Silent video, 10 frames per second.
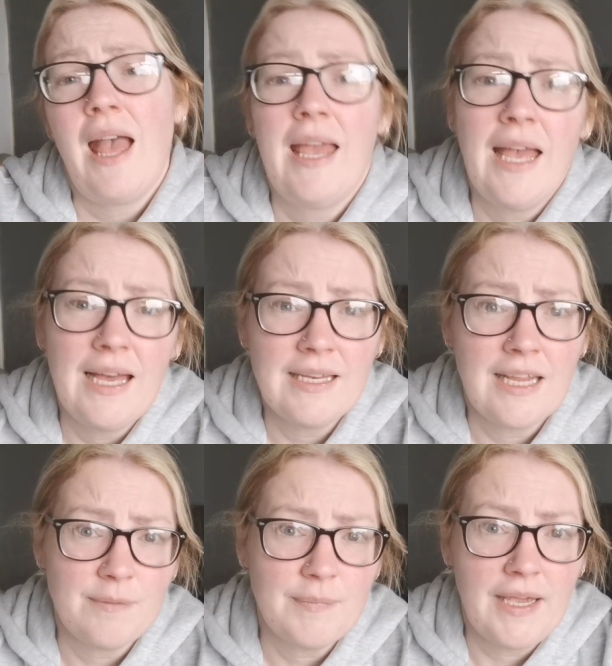I had
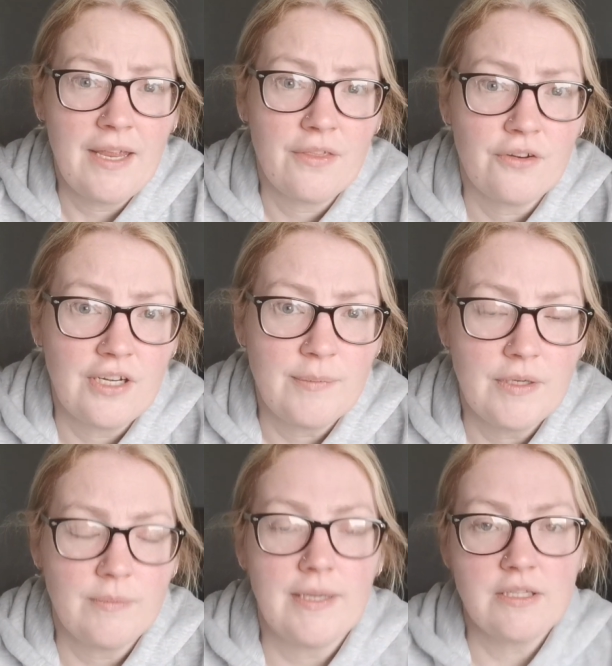hit my 30,
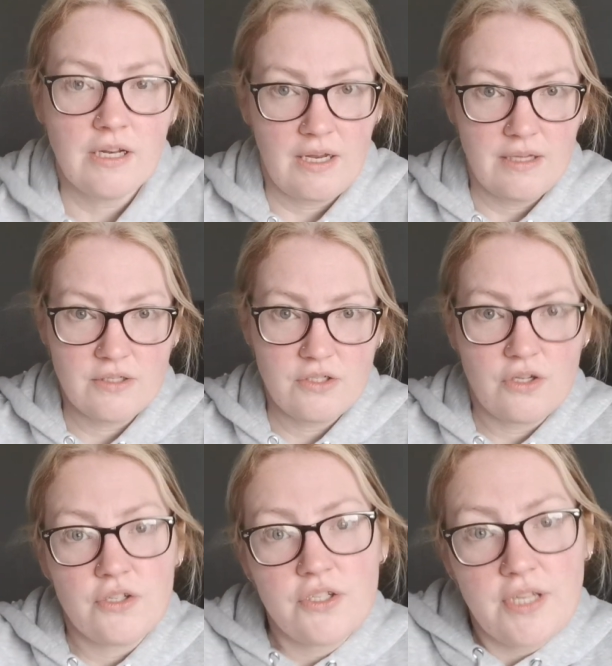my glasses
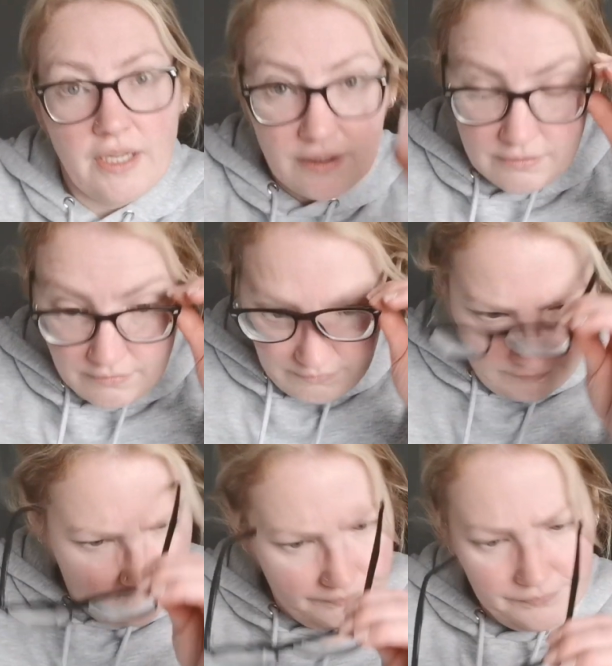are stinking.
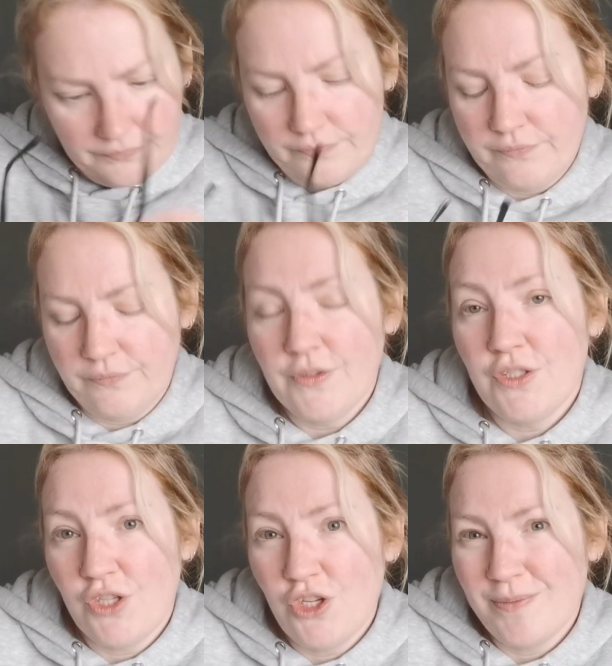
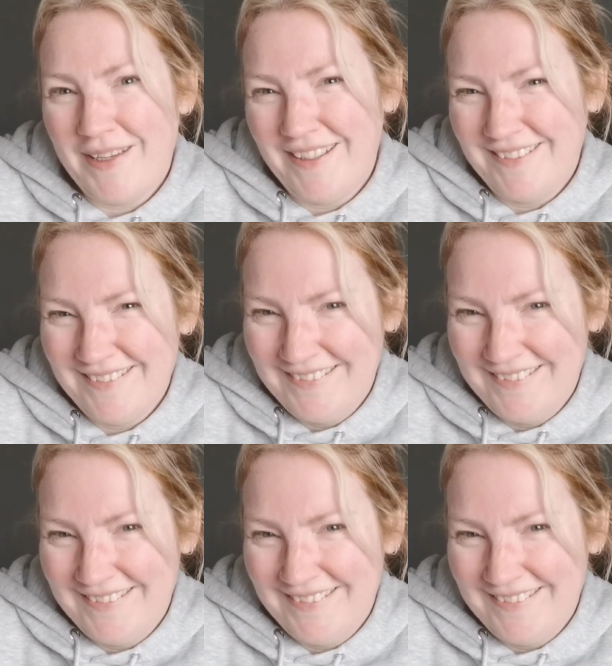Excuse me.